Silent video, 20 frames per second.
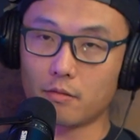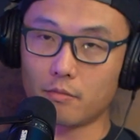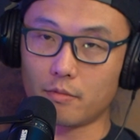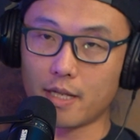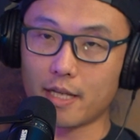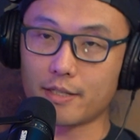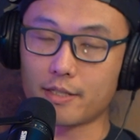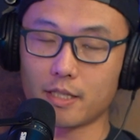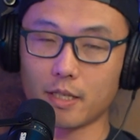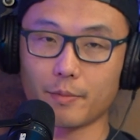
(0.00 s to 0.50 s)

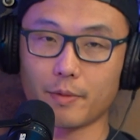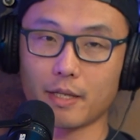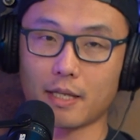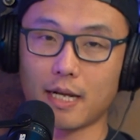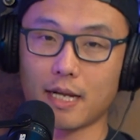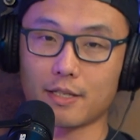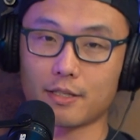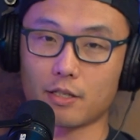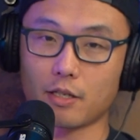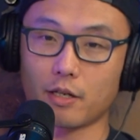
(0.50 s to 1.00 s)
that's something
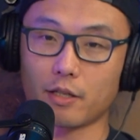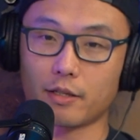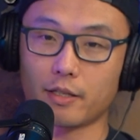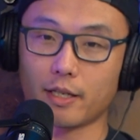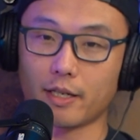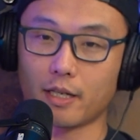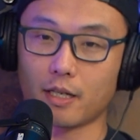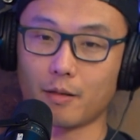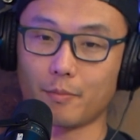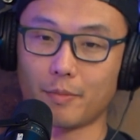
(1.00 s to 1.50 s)
that I started
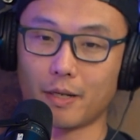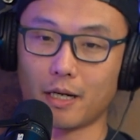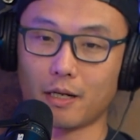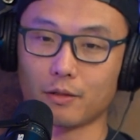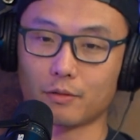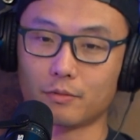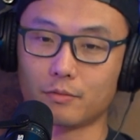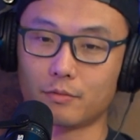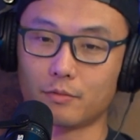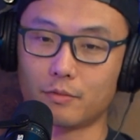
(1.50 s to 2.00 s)
thinking
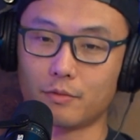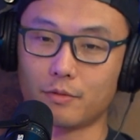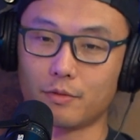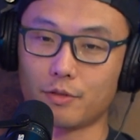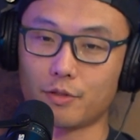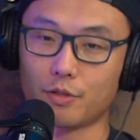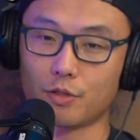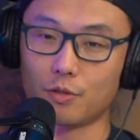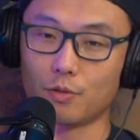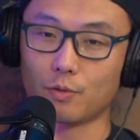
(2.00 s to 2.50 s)
about
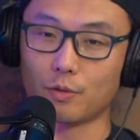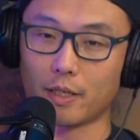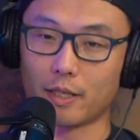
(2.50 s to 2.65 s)
too.